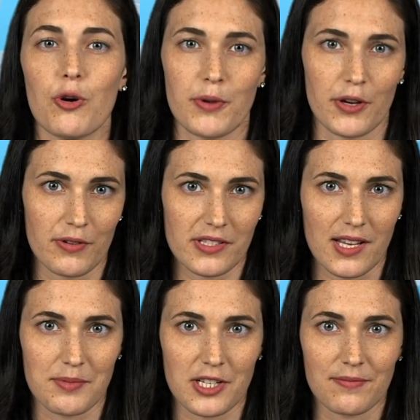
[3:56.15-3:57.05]
opioid
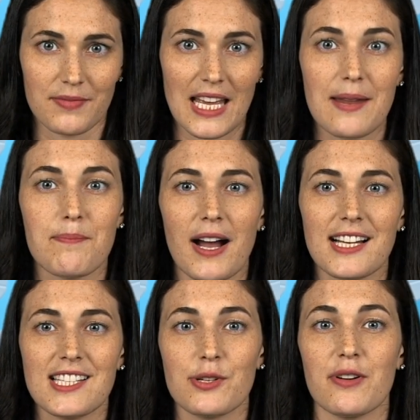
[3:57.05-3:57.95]
receptor, and it
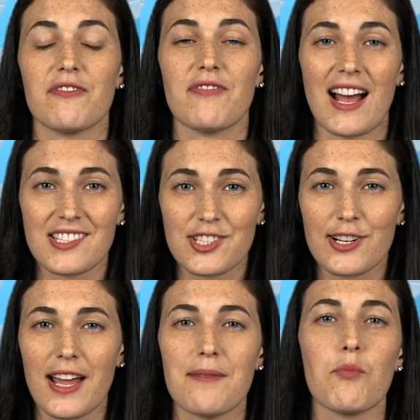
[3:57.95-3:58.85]
binds to it
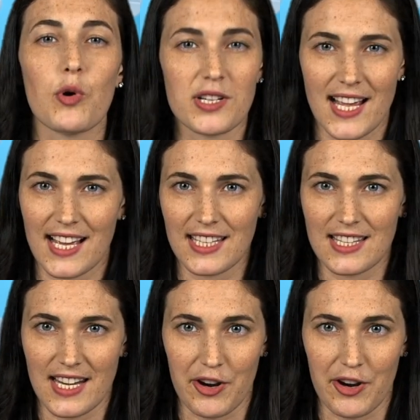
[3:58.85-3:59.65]
faster and more tightly than